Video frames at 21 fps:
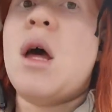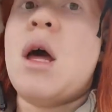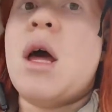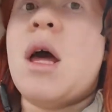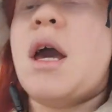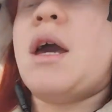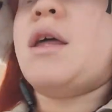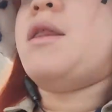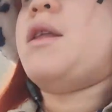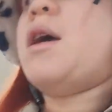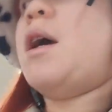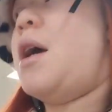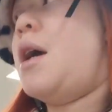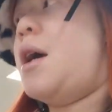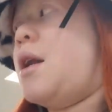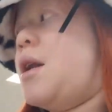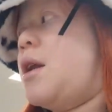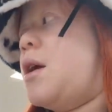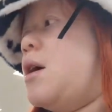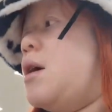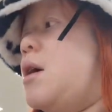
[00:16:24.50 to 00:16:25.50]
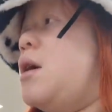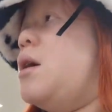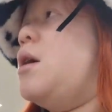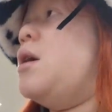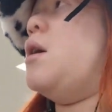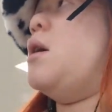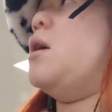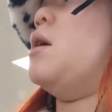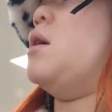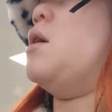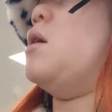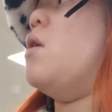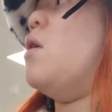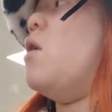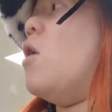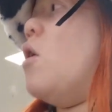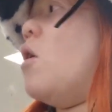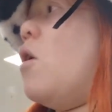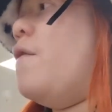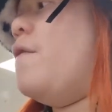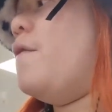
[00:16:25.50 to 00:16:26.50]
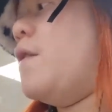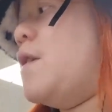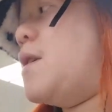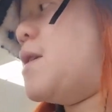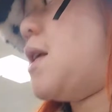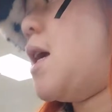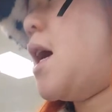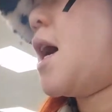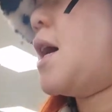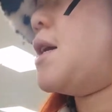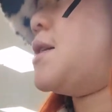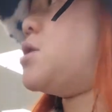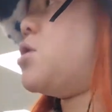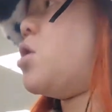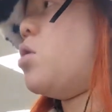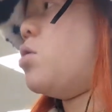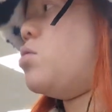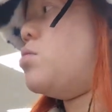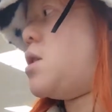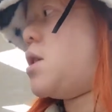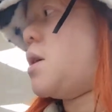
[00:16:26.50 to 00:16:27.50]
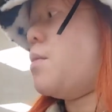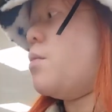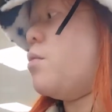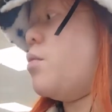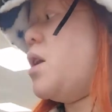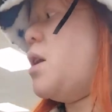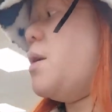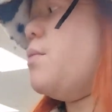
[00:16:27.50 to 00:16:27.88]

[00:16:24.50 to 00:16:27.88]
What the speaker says: And then obviously I told him when he